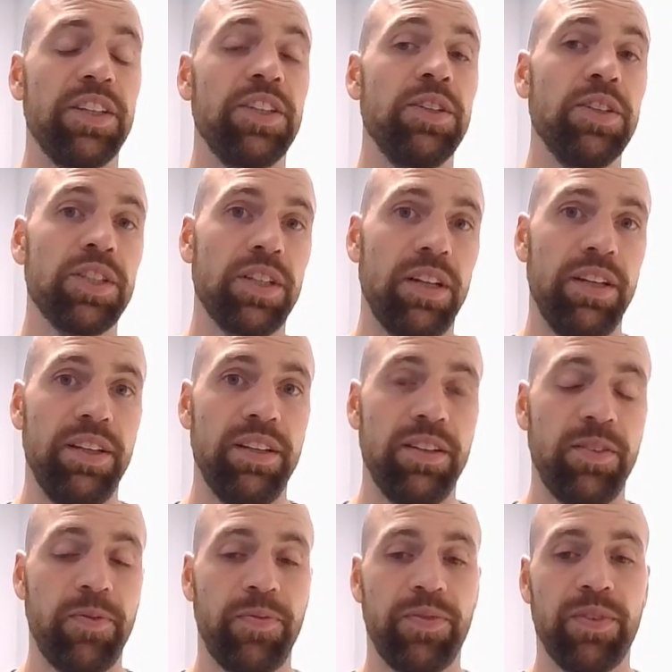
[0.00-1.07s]

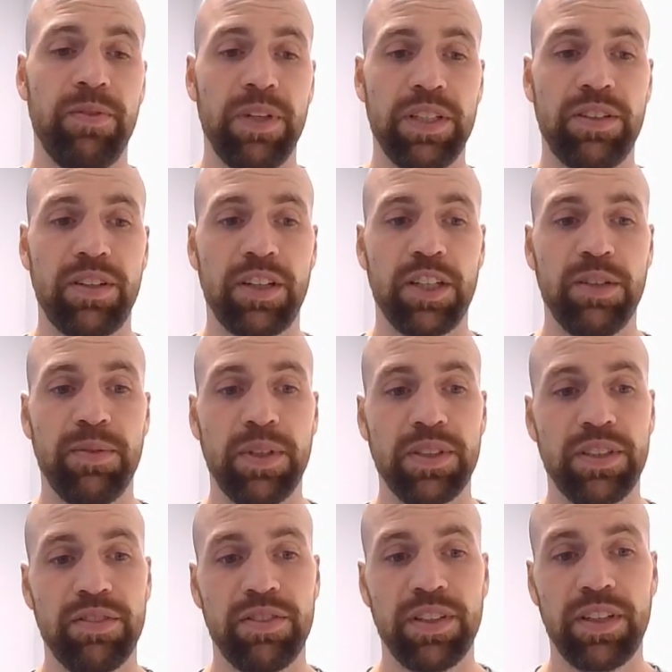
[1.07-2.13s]
Usually, we are talking
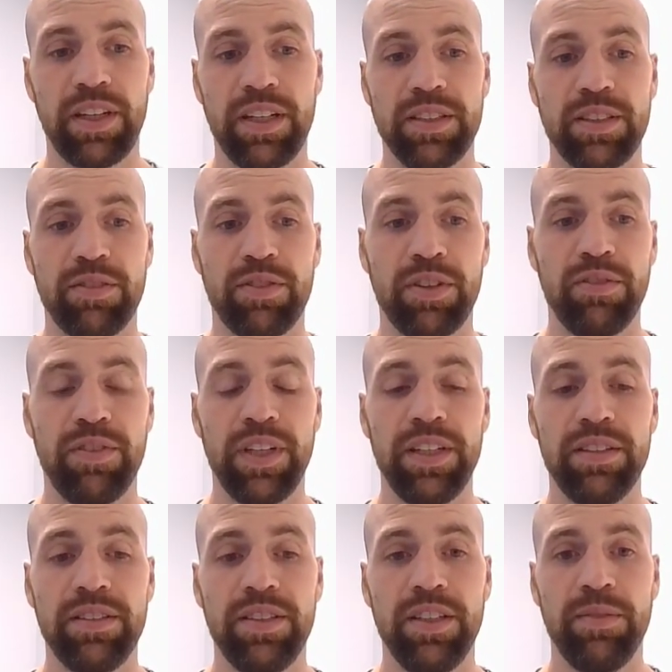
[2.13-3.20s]
about different kinds of
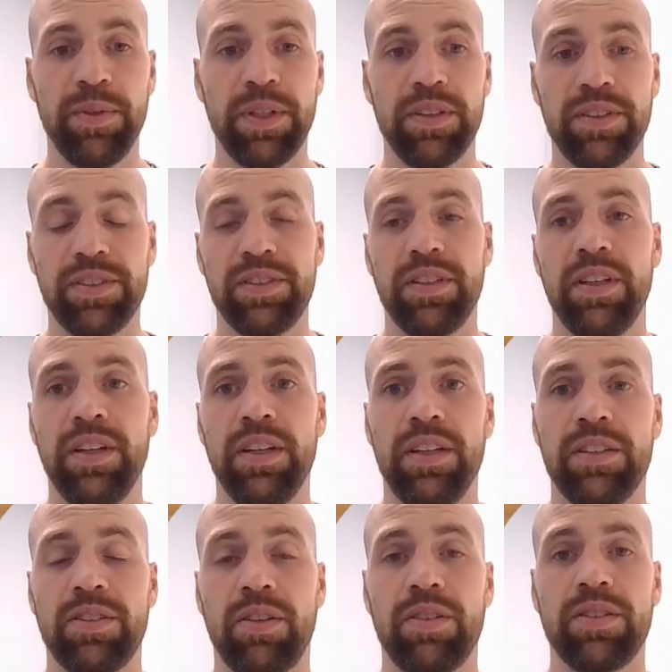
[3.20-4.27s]
conveyors here because
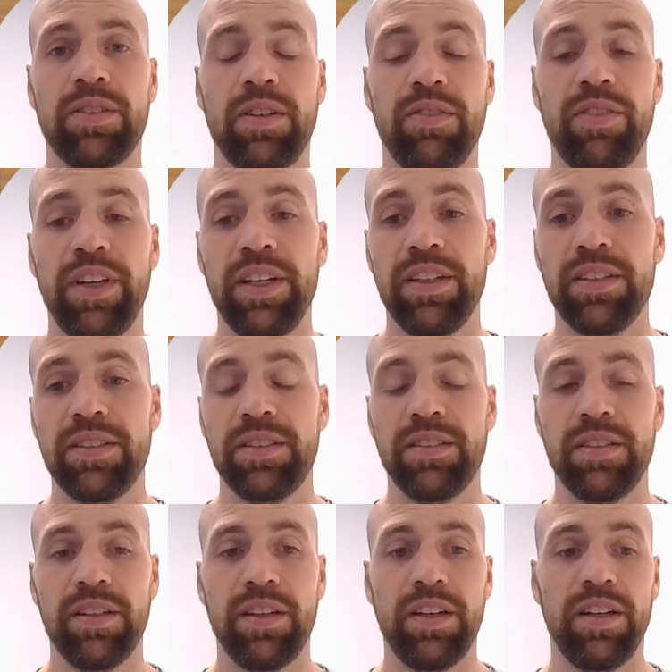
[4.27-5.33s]
those conveyors
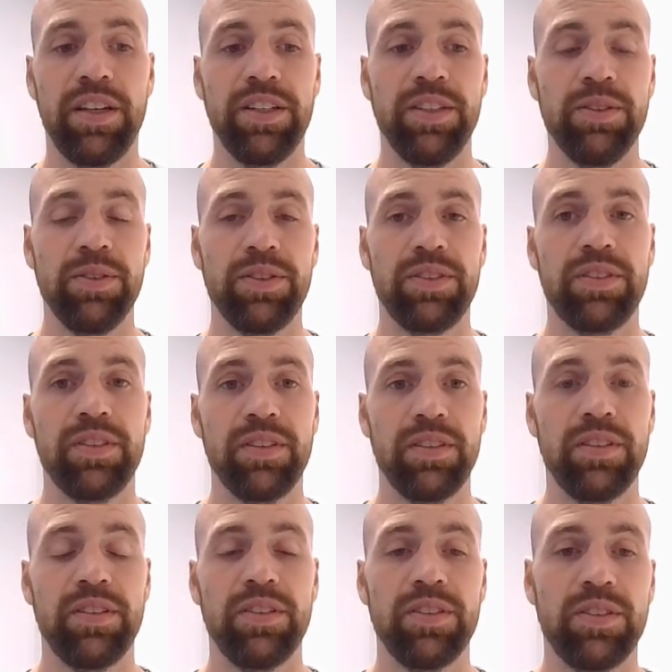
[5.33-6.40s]
are used
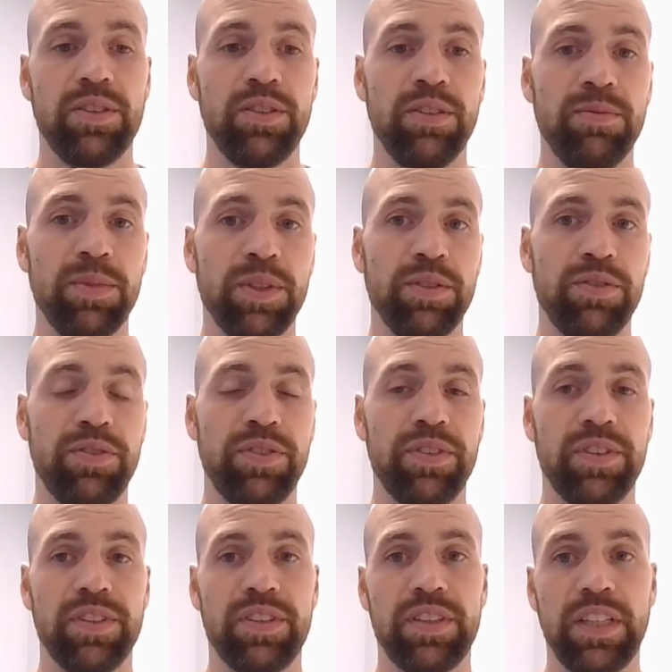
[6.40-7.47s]
to move
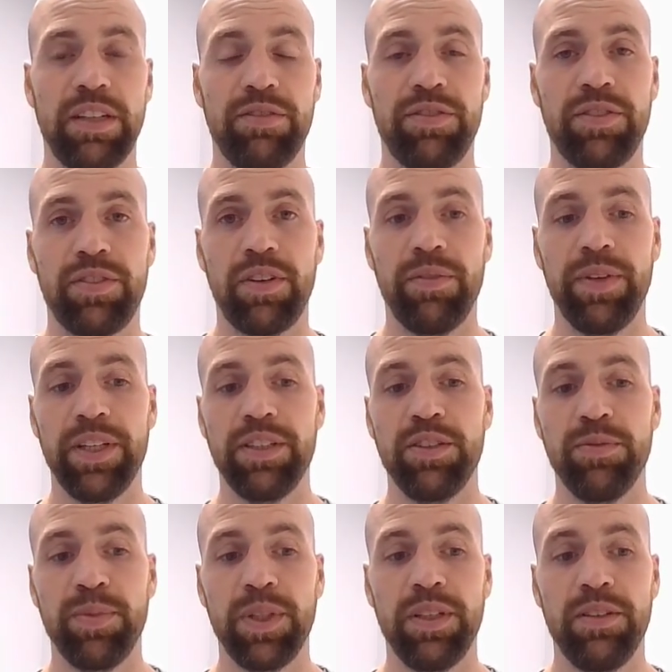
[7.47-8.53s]
stuff from A
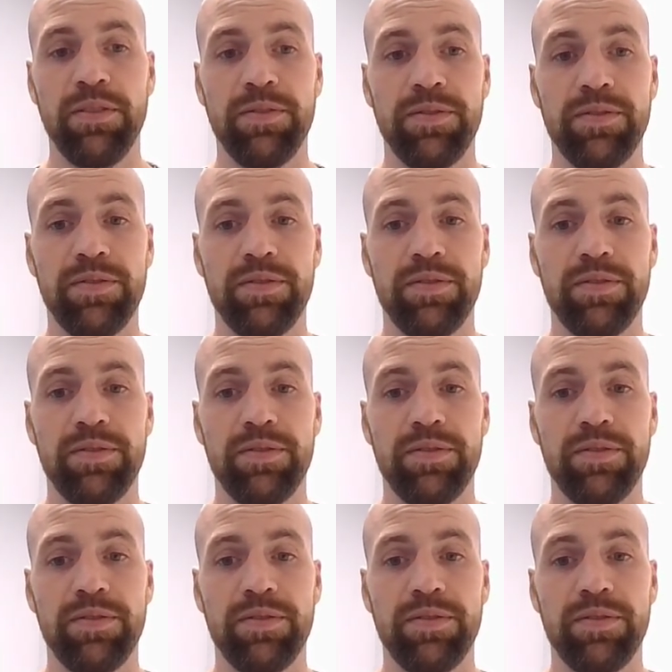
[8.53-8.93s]
to B.